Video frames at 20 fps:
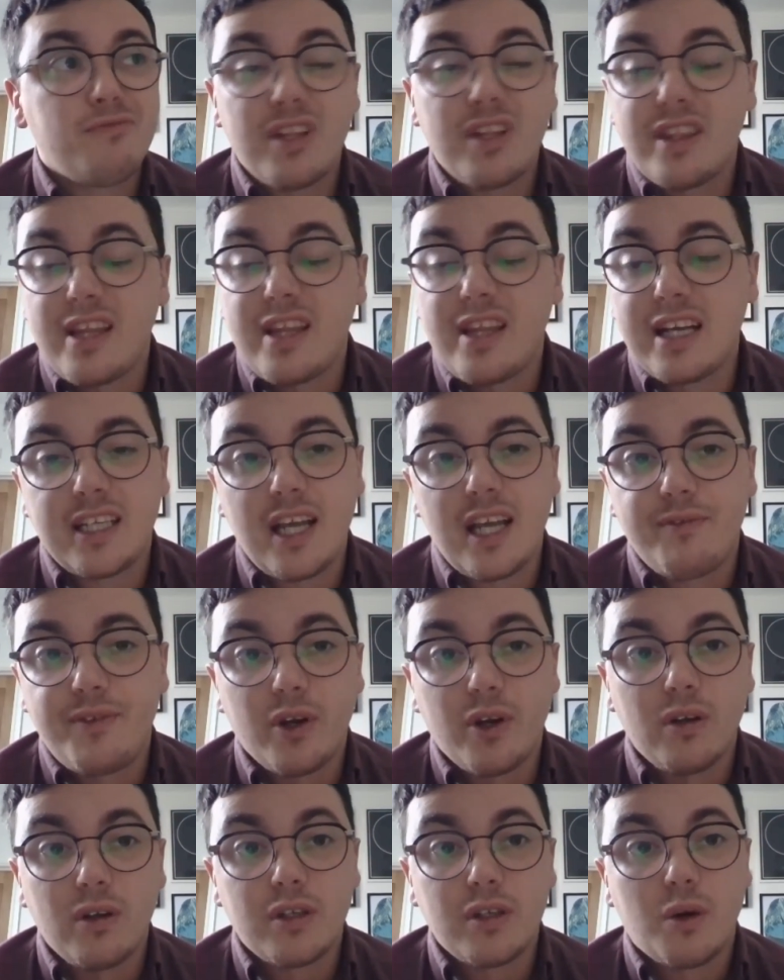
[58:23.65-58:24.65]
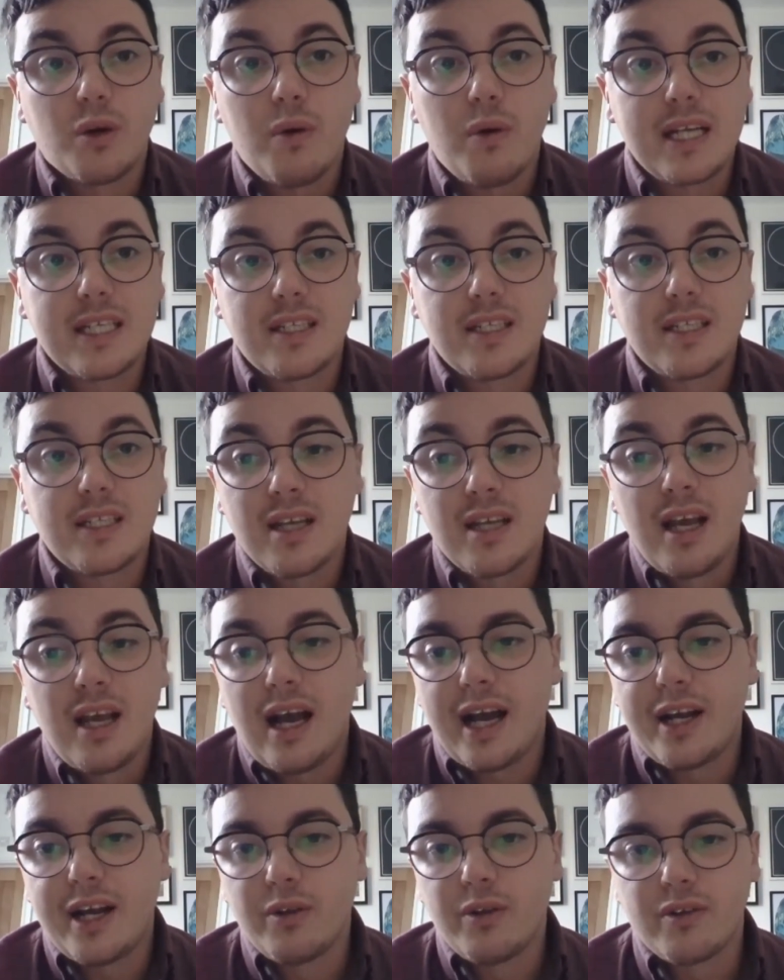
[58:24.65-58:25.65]
Thanks again for all your questions.
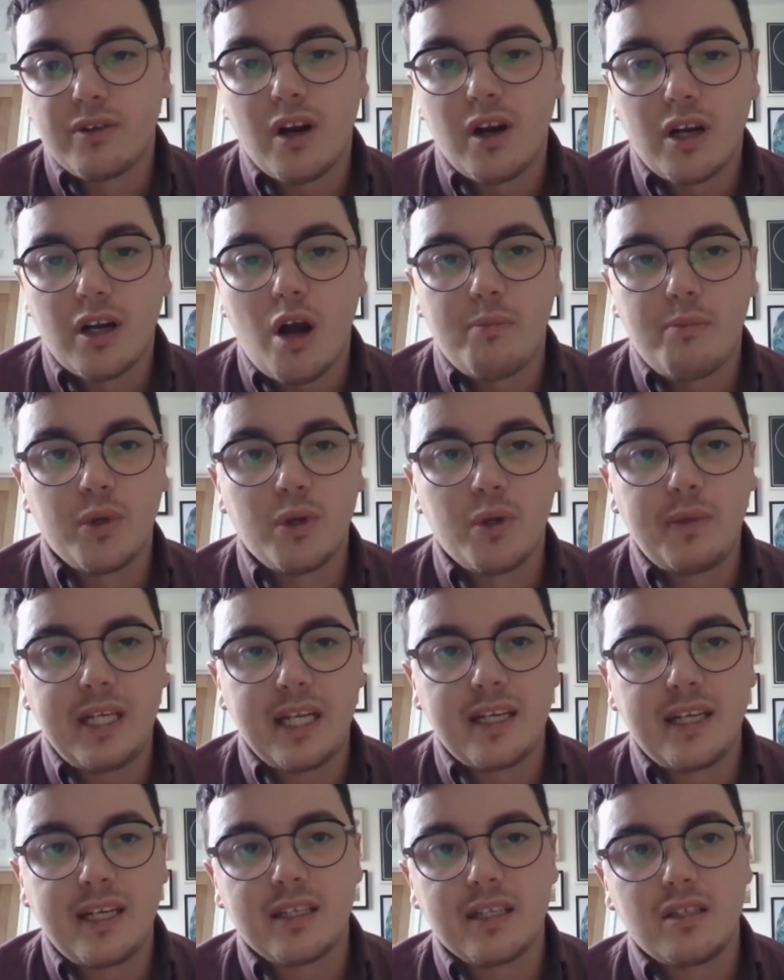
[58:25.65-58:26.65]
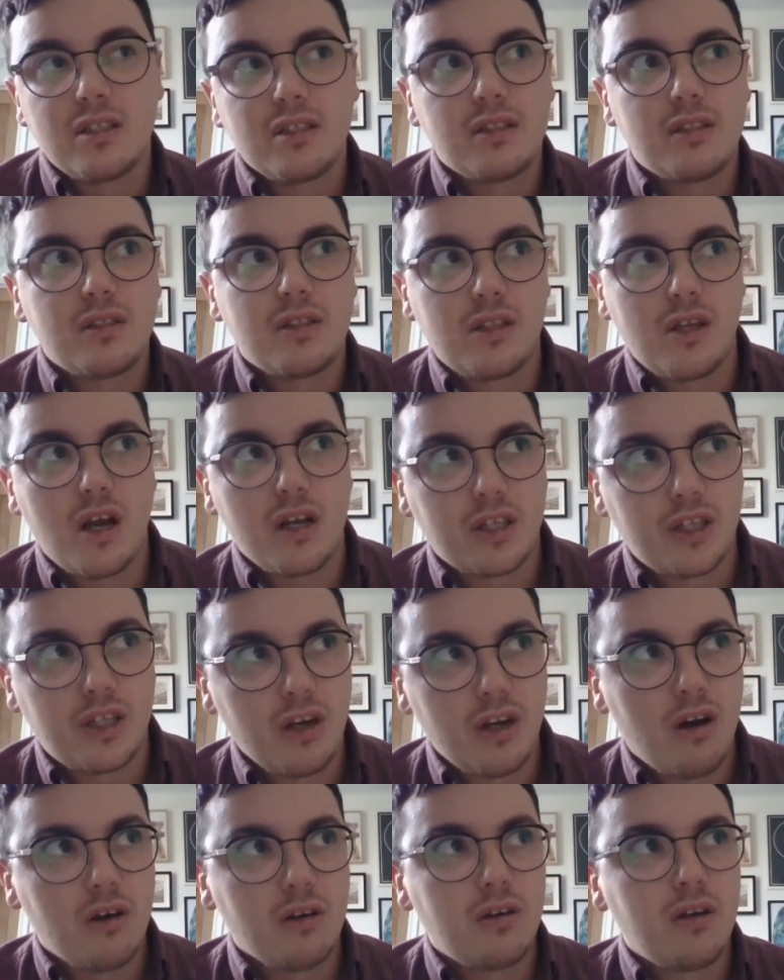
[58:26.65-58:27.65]
I know there are a couple we didn't get to touch
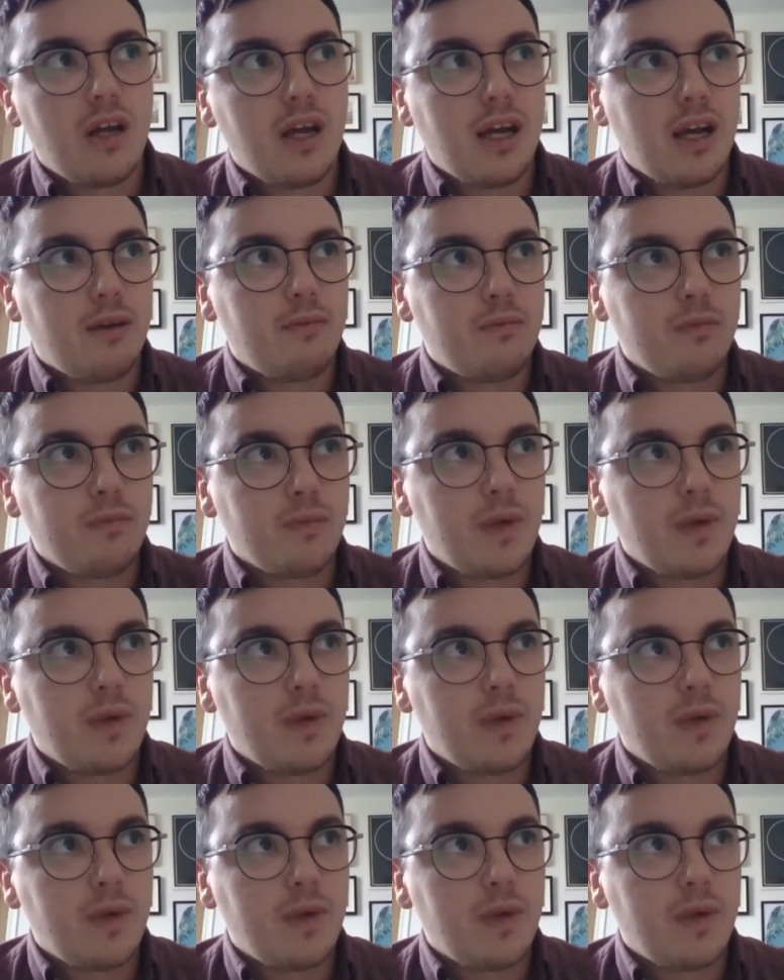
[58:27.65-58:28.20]
on.